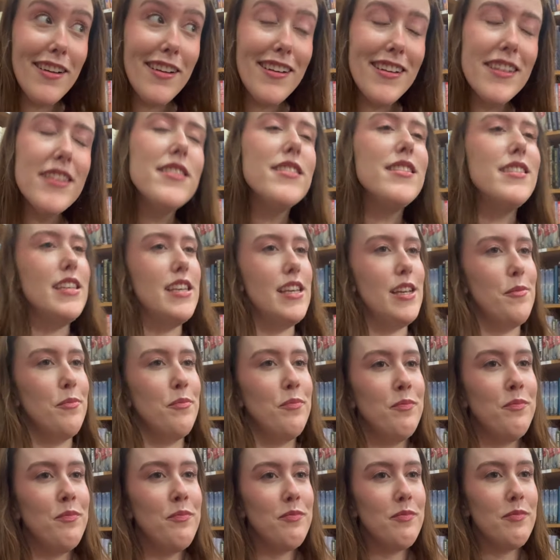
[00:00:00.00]
see,
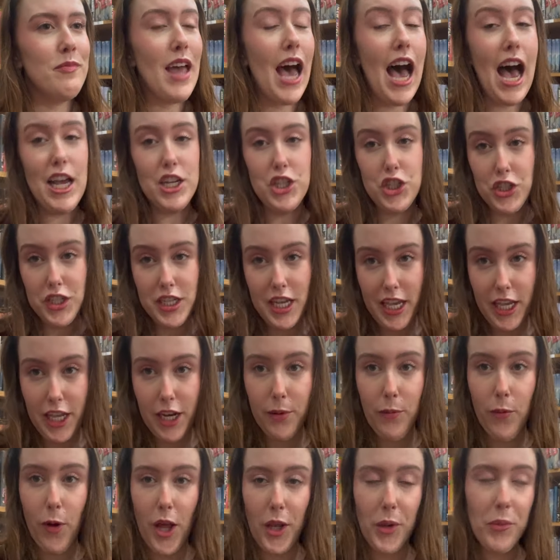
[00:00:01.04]
I should take it
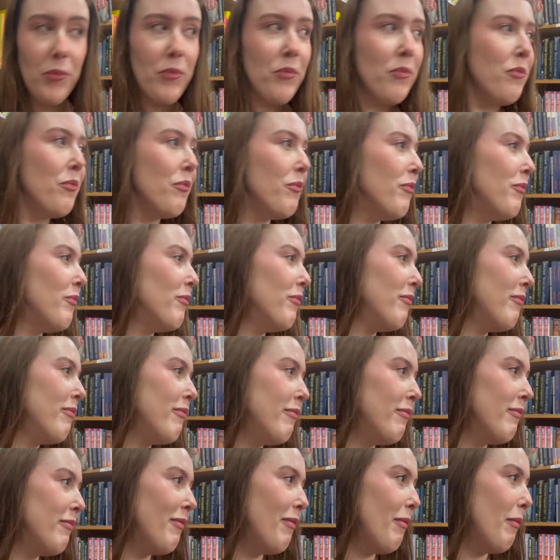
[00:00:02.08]
and run,
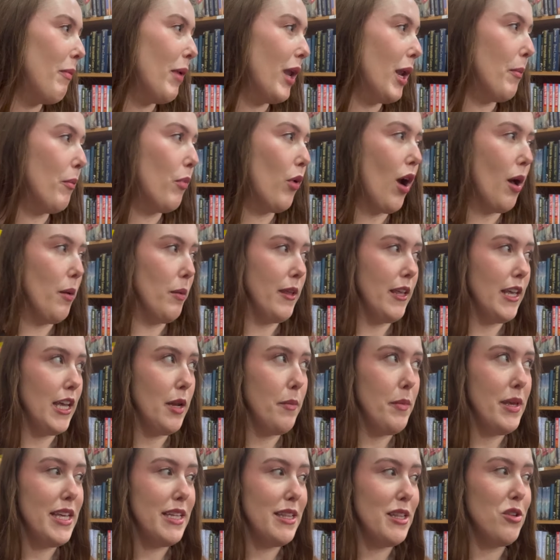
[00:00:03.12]
but I'm probably gonna
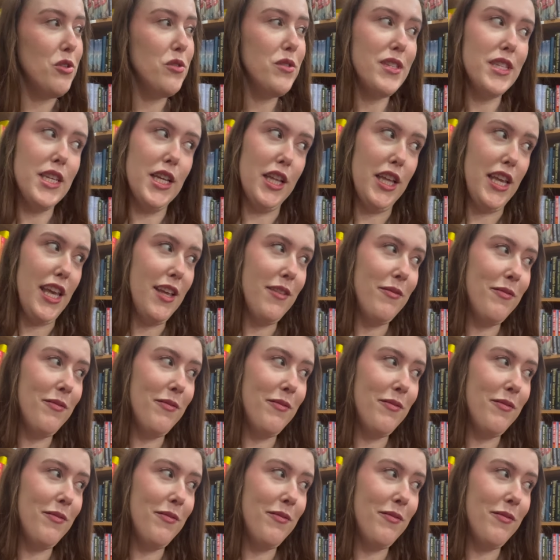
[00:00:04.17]
be a little silly.